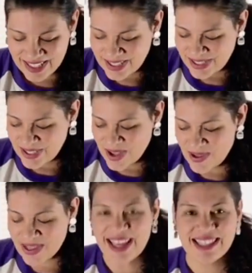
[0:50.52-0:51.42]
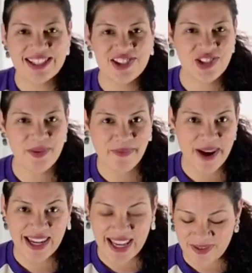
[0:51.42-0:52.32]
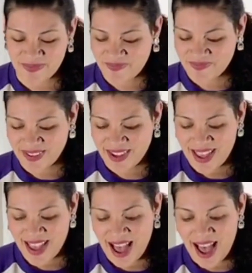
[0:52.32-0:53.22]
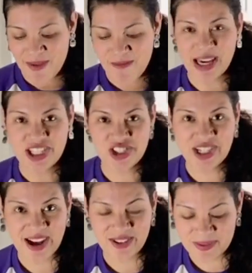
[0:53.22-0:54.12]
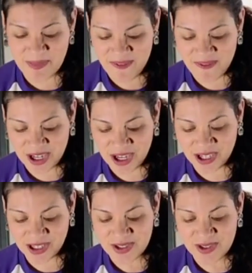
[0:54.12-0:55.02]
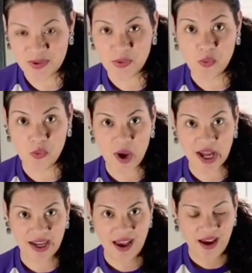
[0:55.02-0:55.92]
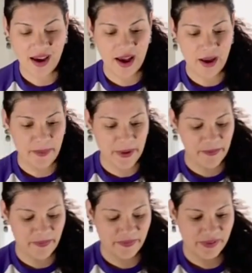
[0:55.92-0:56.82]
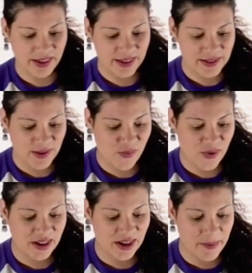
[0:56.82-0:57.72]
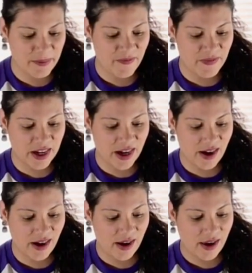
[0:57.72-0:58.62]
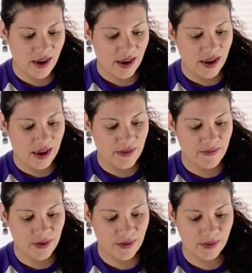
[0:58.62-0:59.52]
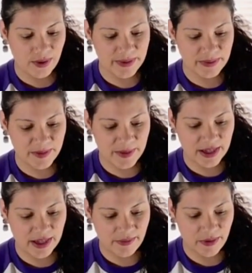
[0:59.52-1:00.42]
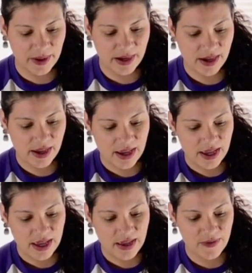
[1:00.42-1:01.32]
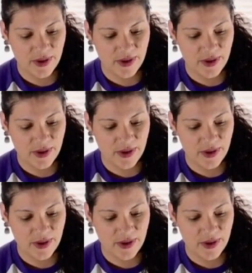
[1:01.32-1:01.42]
So let's jump right in. I measured out my vinegar to 1 cup. So 1 cup of vinegar. I'm spilling it everywhere. If